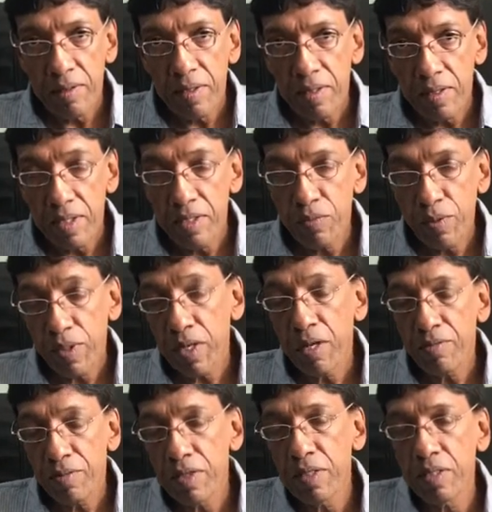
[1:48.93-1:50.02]
this is what I
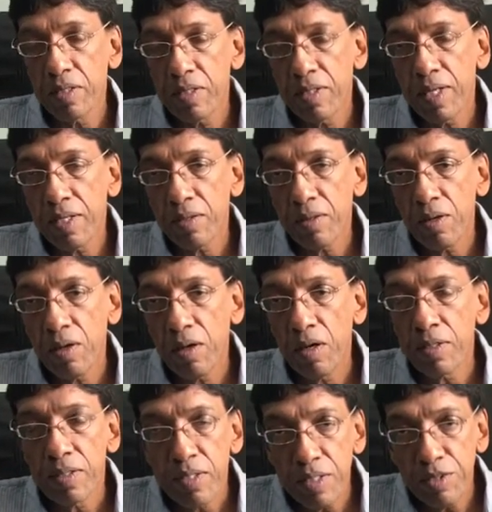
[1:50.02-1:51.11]
have heard, that
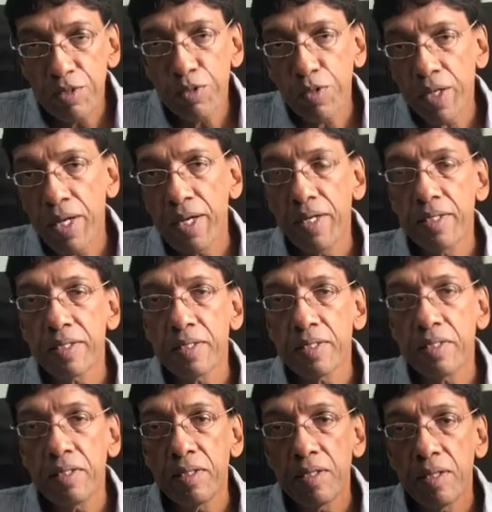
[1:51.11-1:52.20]
on this
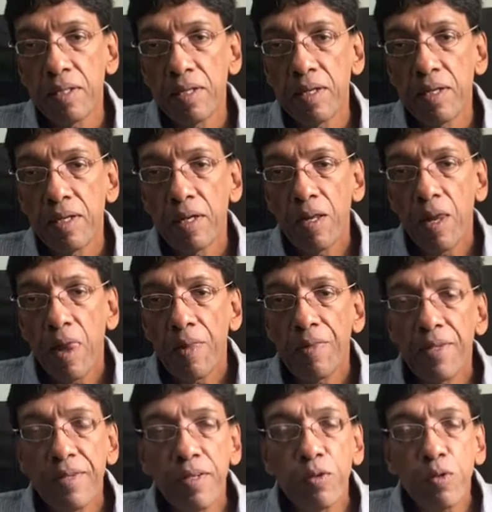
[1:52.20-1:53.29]
occasion,
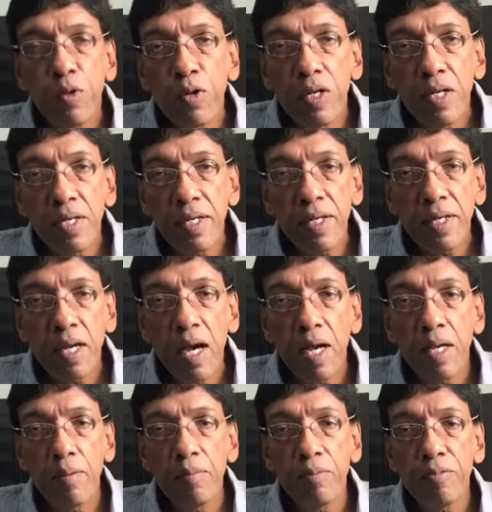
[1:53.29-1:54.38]
this is only a
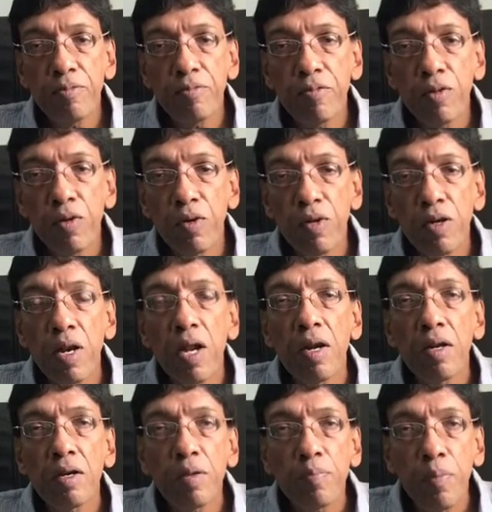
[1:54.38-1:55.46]
time for
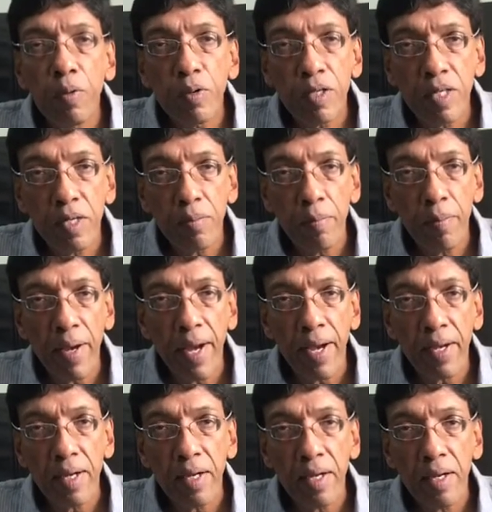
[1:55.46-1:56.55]
reporting
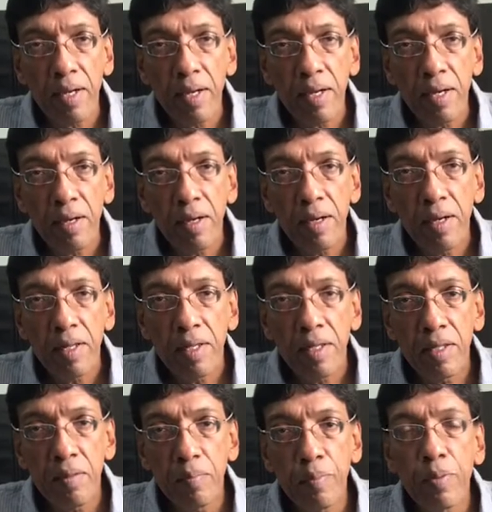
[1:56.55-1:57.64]
back
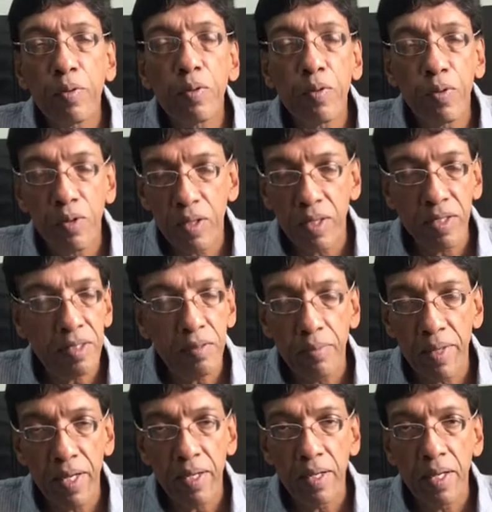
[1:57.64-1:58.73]
the progress
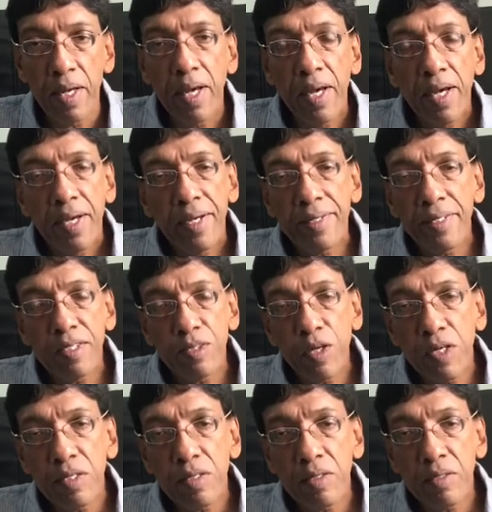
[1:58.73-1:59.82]
made. It is
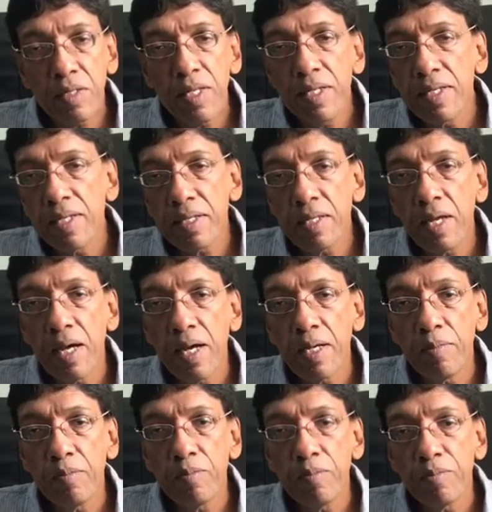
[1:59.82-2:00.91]
not really a
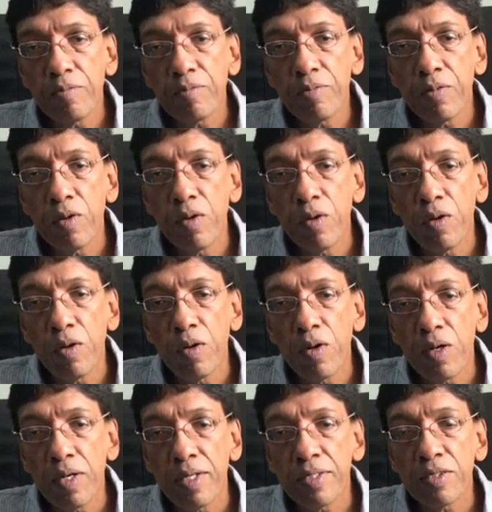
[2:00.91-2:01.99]
time
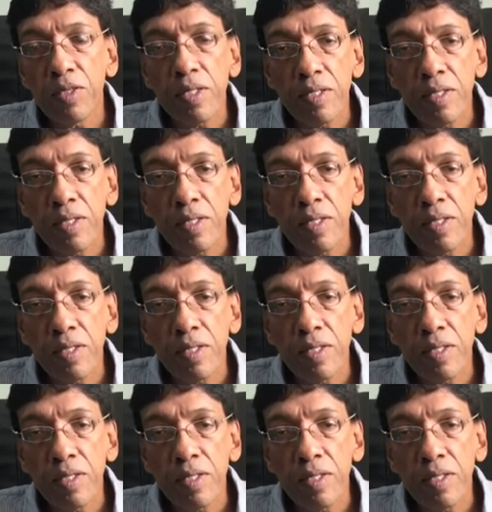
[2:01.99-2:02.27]
for, it's not the